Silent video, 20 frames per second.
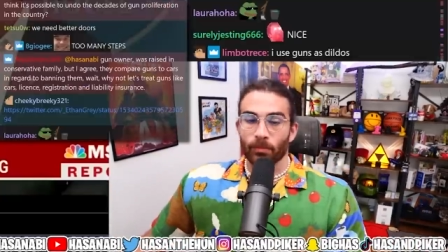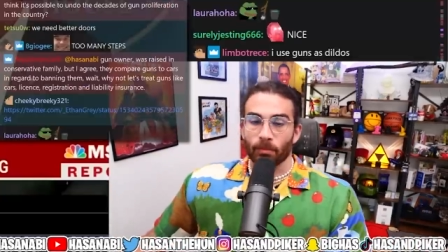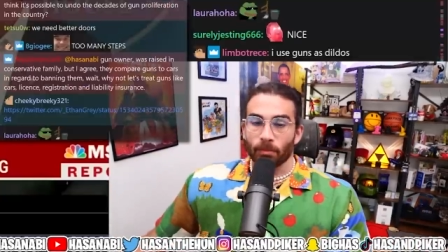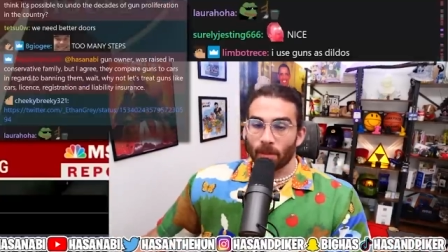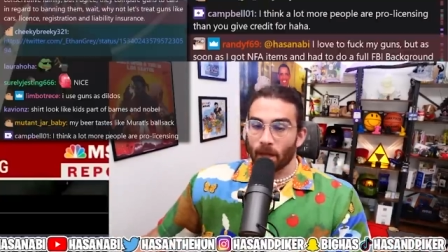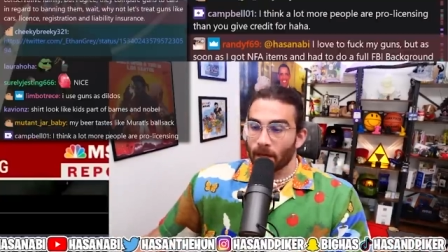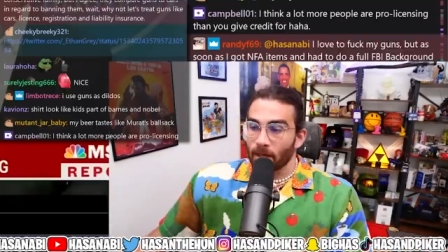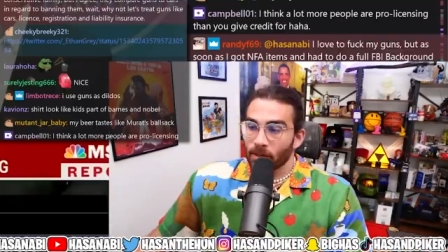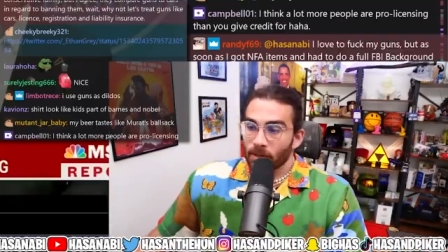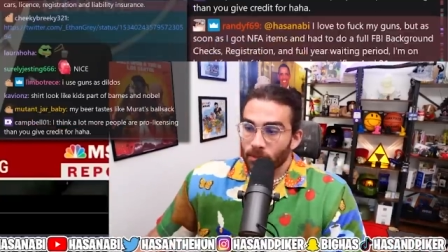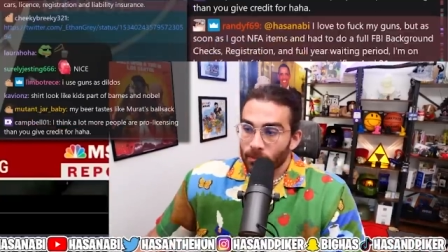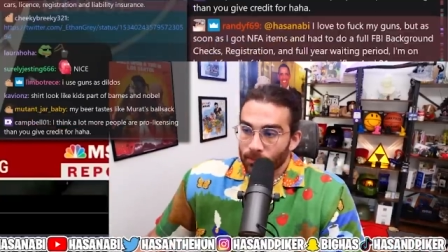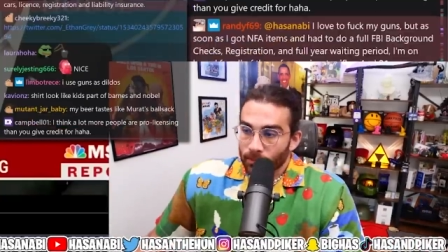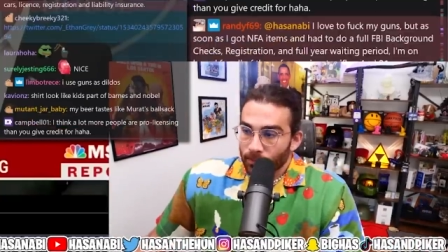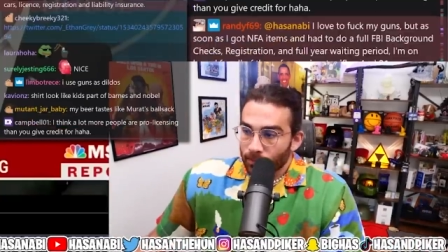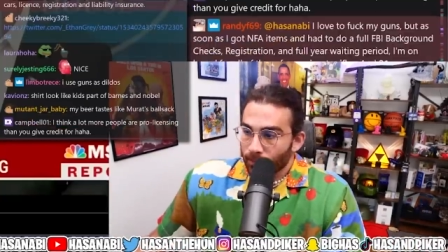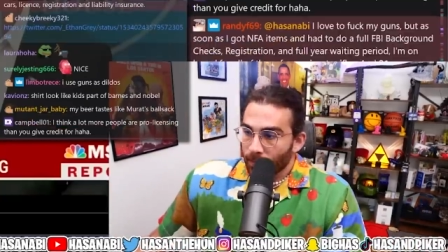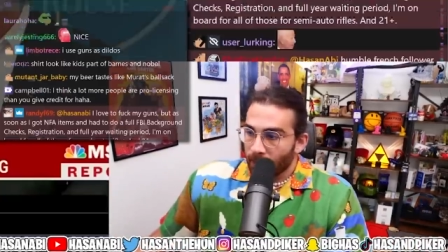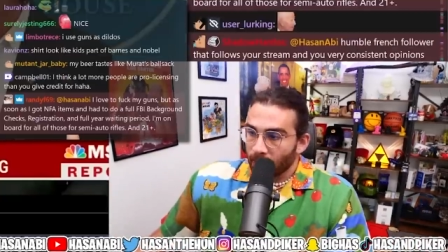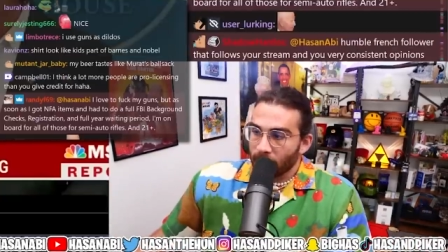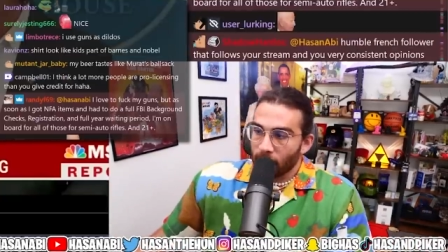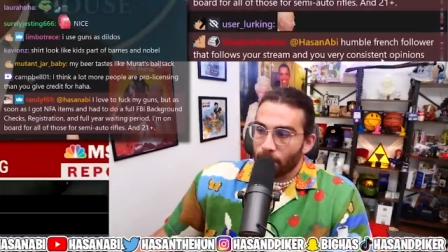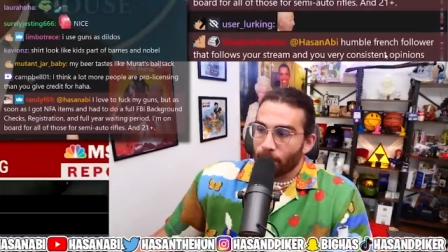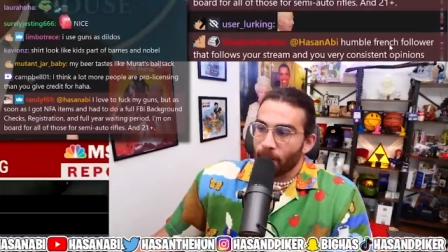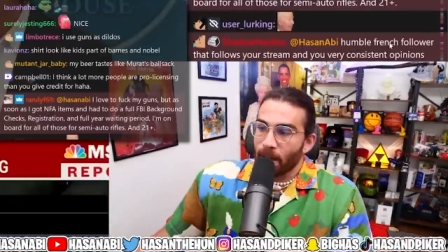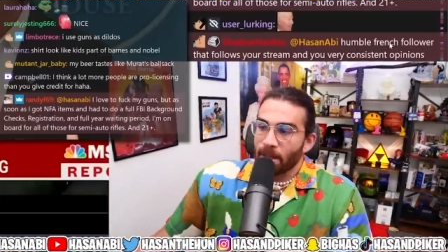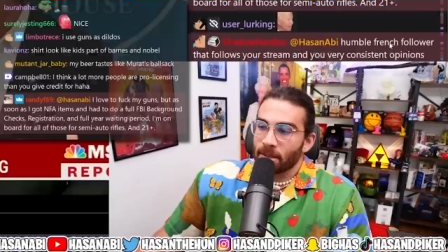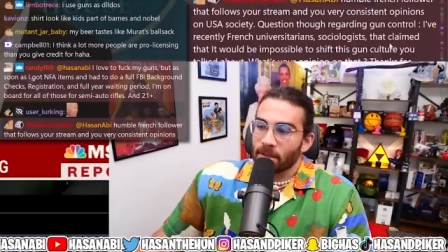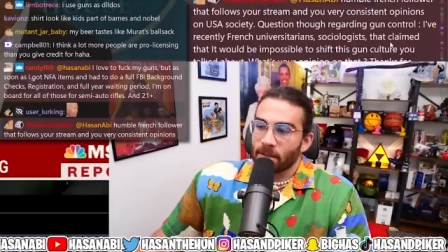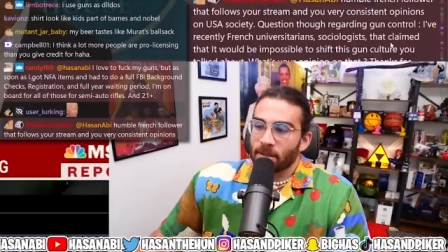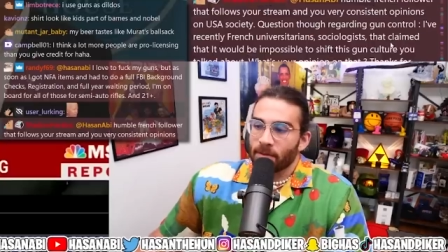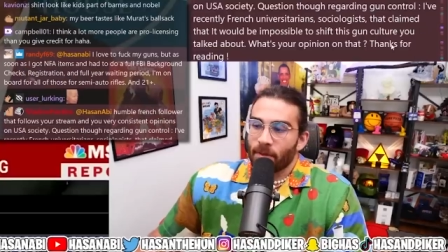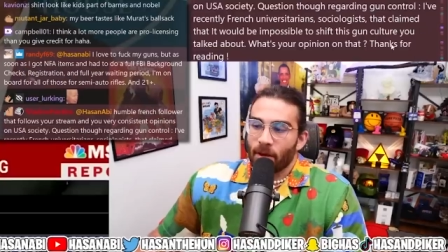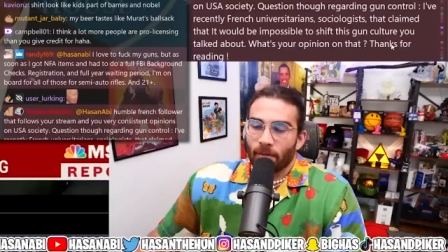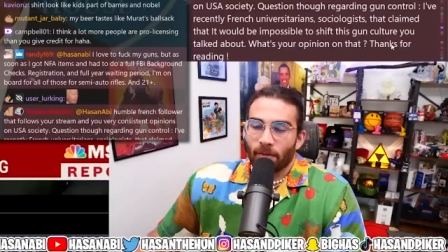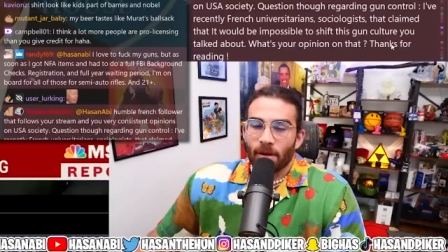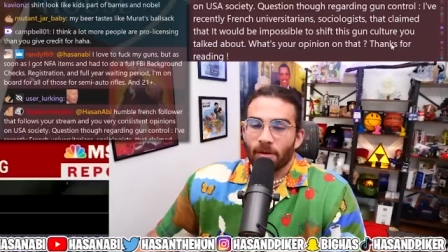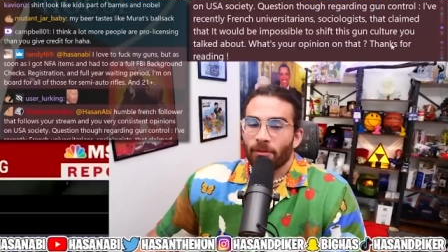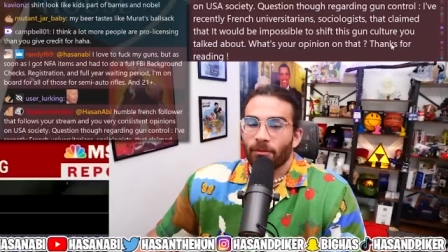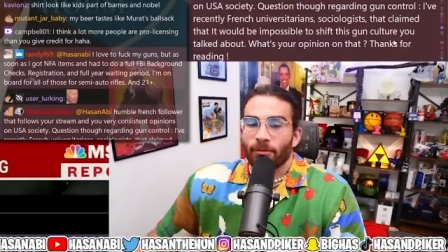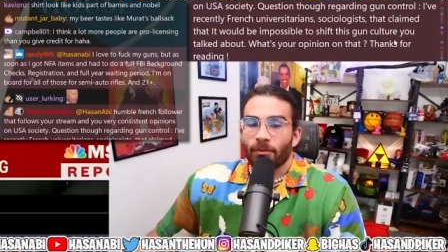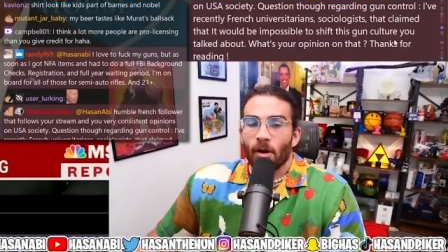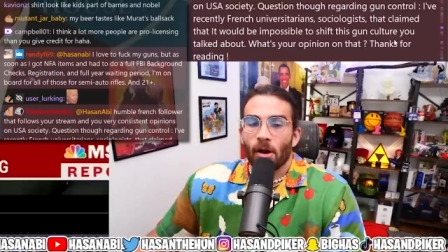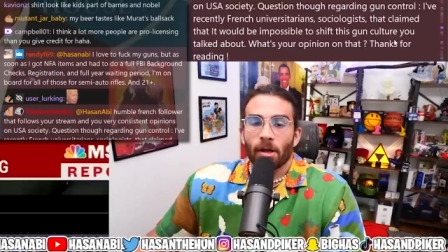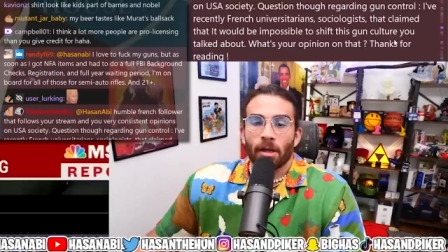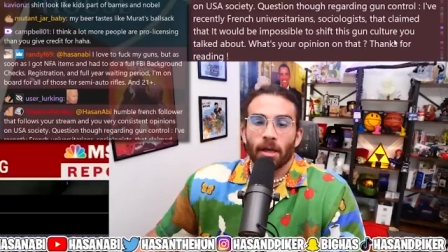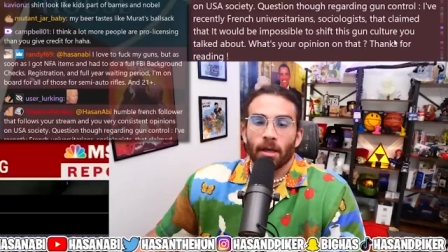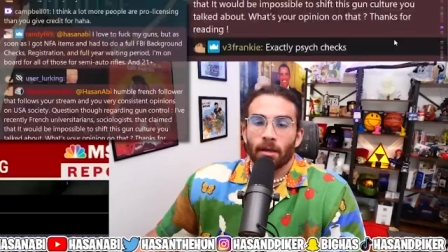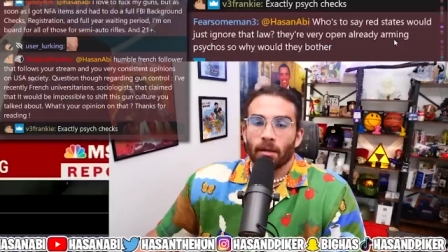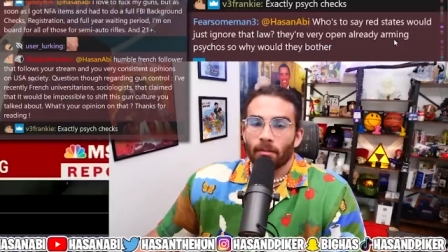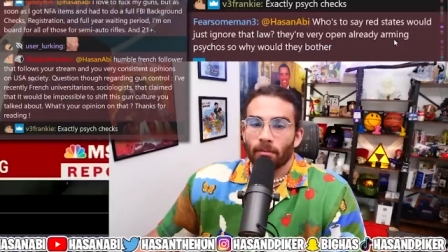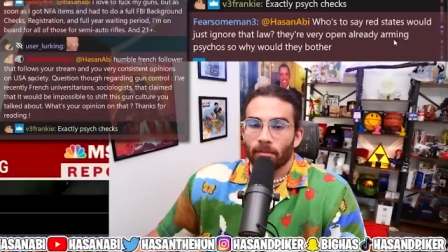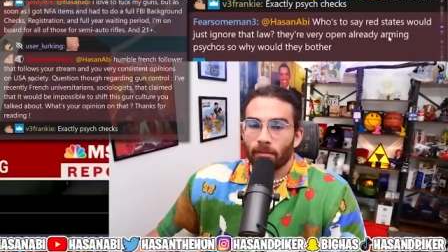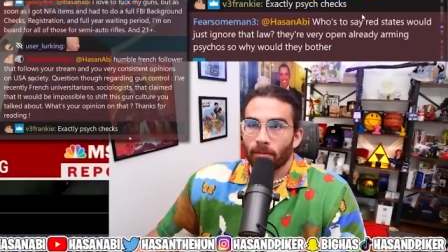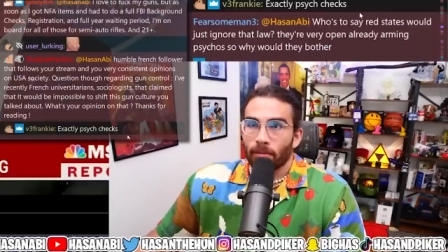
That is at the basis of every fucking